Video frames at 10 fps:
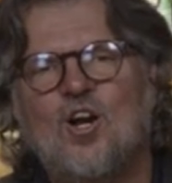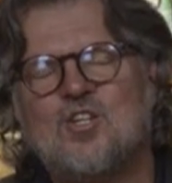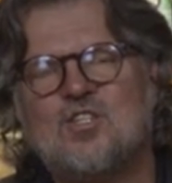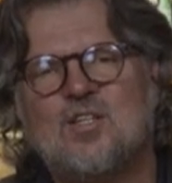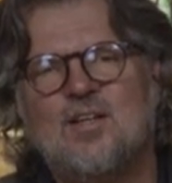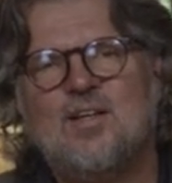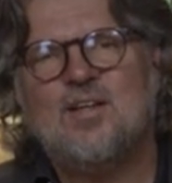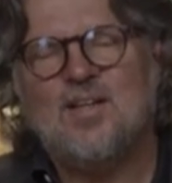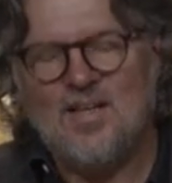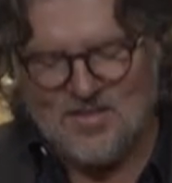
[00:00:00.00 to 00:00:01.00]
heart
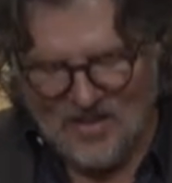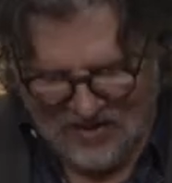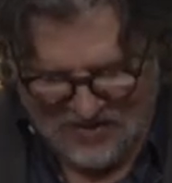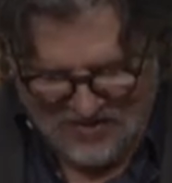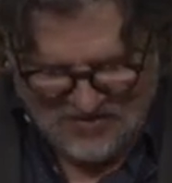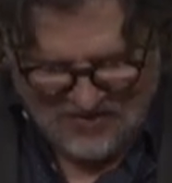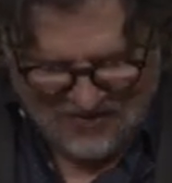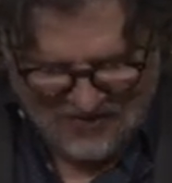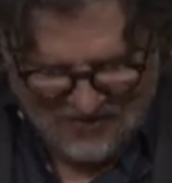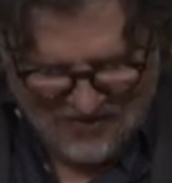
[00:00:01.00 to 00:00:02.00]
he's, he's
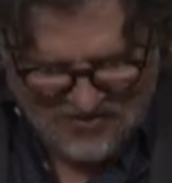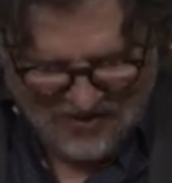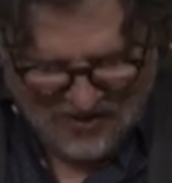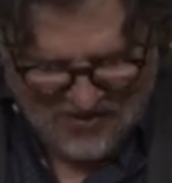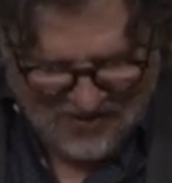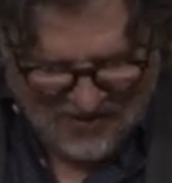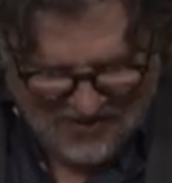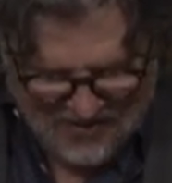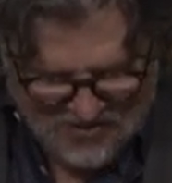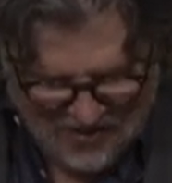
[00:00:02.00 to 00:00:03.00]
not he's not
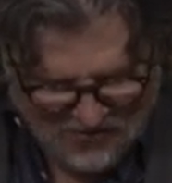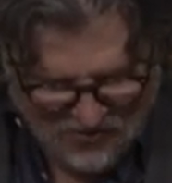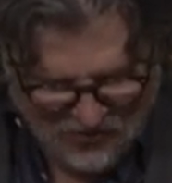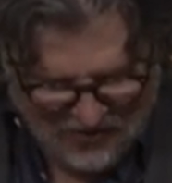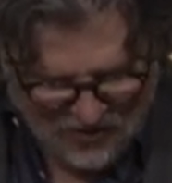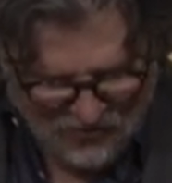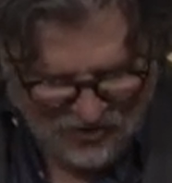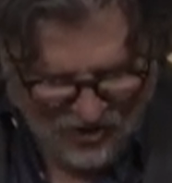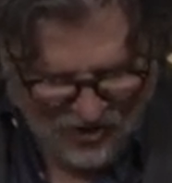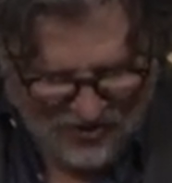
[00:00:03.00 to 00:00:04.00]
he doesn't have a
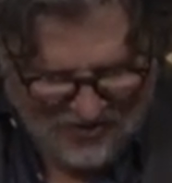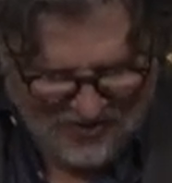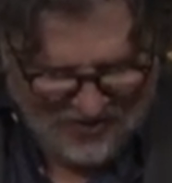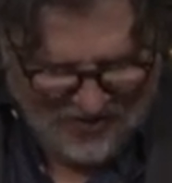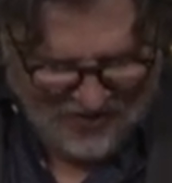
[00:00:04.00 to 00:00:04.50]
forgetful heart